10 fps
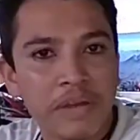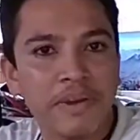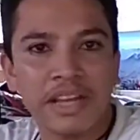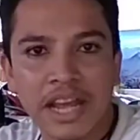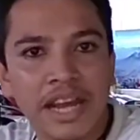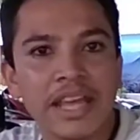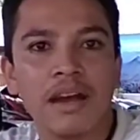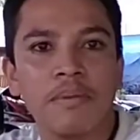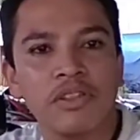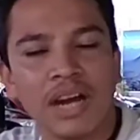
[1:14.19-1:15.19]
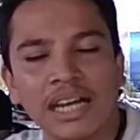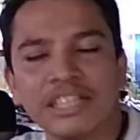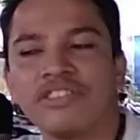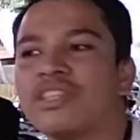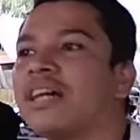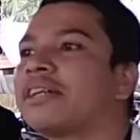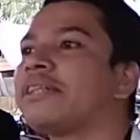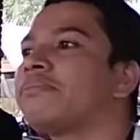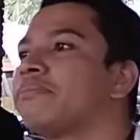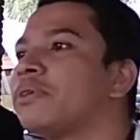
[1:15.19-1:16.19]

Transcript: my idea about Aceh exactly.